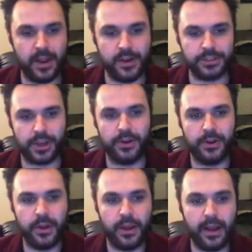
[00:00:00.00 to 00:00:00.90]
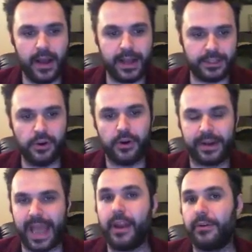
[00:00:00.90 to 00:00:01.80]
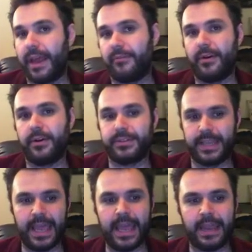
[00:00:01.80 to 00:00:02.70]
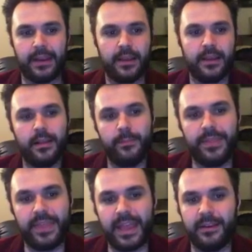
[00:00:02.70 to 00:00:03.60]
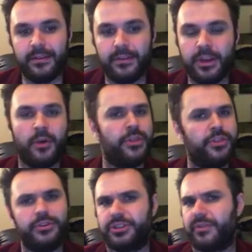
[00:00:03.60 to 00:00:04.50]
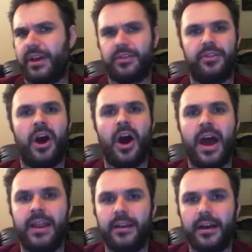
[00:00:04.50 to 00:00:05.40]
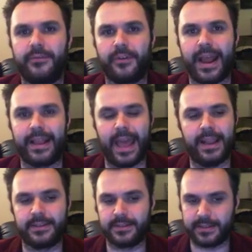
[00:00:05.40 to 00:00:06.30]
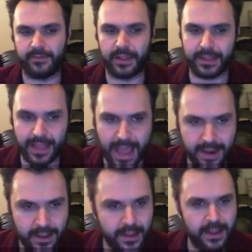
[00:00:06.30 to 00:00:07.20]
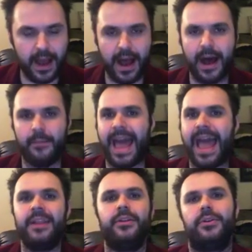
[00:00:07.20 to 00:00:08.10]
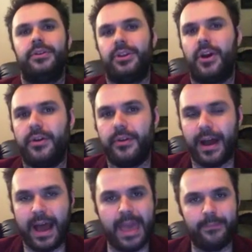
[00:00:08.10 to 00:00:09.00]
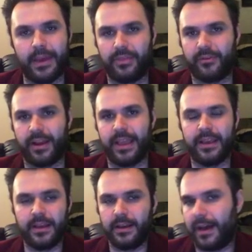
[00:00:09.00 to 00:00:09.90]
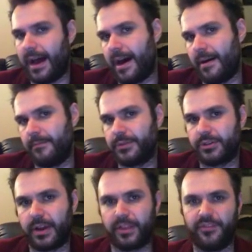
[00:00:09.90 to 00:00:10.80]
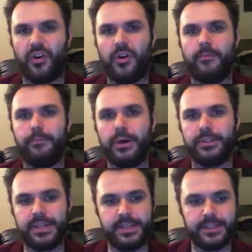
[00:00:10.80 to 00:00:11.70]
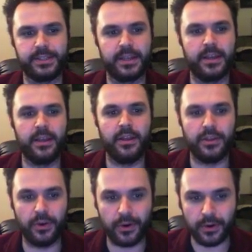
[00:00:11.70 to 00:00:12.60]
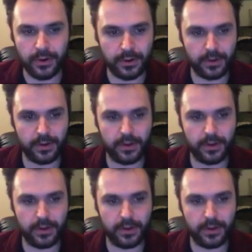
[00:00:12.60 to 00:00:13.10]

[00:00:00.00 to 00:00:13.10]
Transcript: So sure, a CAD will get rerolls to hit, but then, with your strength 9 frag cannons and stuff like that, and your, AP3 strength 4 bolters, your